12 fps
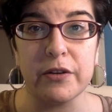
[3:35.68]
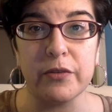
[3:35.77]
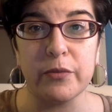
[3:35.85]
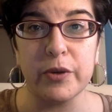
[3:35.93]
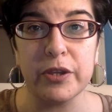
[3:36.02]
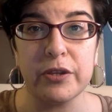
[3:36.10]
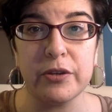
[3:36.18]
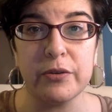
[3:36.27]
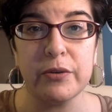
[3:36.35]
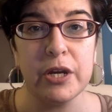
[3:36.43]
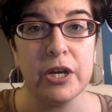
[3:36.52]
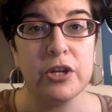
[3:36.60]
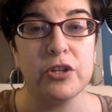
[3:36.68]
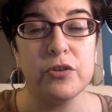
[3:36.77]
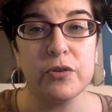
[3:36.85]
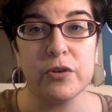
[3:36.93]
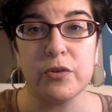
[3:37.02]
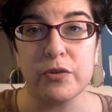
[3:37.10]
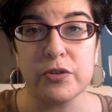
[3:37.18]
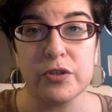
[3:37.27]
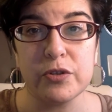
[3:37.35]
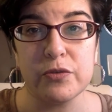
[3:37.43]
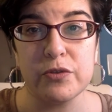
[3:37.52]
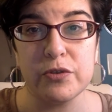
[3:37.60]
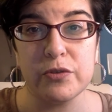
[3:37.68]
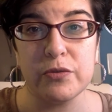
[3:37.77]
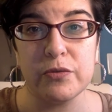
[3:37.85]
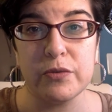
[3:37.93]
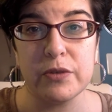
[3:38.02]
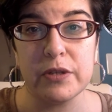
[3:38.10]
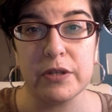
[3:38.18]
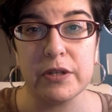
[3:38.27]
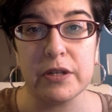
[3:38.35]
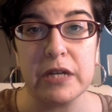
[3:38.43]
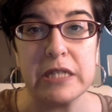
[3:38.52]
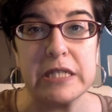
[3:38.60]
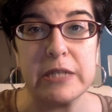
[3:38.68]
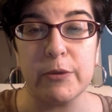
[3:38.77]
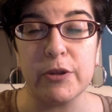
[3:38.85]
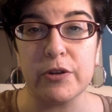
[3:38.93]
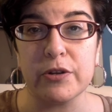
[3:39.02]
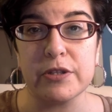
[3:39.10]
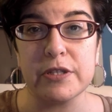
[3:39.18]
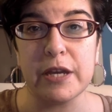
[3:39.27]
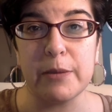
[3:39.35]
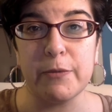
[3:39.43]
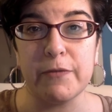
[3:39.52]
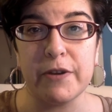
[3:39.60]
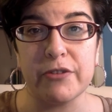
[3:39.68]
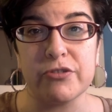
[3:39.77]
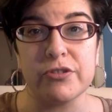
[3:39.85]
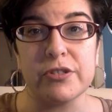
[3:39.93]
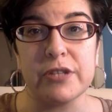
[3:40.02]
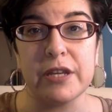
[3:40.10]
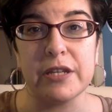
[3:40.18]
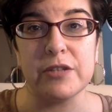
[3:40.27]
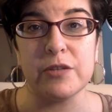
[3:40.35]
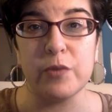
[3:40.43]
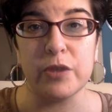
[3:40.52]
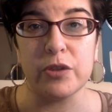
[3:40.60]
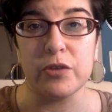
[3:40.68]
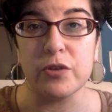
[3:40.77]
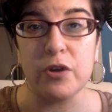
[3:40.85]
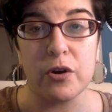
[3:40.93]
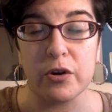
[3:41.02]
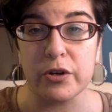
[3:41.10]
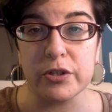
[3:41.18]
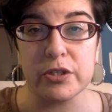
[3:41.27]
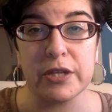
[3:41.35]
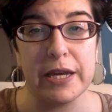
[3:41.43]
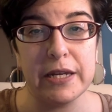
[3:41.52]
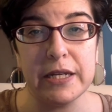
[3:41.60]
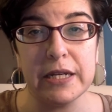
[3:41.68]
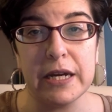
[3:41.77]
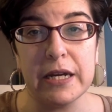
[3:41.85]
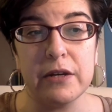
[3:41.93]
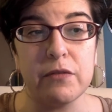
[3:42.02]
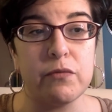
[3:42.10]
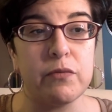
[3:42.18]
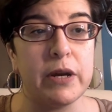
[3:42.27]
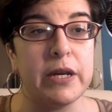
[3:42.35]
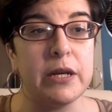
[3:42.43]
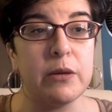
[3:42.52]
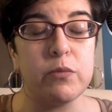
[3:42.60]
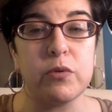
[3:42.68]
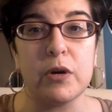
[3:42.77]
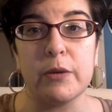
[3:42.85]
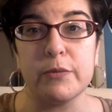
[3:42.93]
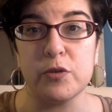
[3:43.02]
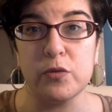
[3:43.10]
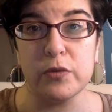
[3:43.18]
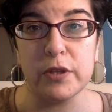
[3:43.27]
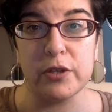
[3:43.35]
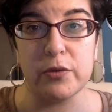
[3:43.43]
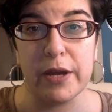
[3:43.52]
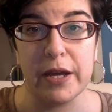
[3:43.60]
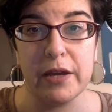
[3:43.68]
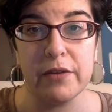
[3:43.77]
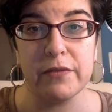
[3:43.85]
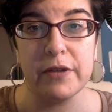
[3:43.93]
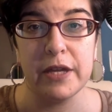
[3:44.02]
with you. You can also do a similar type of exercise with the cards. Any kind of writing prompt tool that you have,